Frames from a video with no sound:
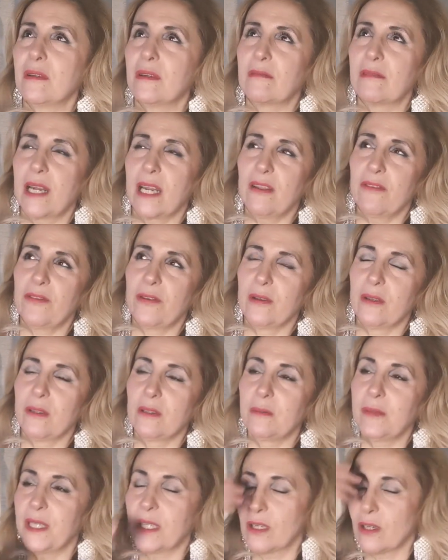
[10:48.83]

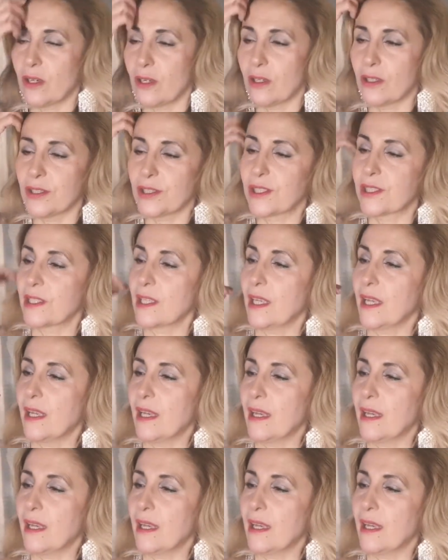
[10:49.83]
grateful because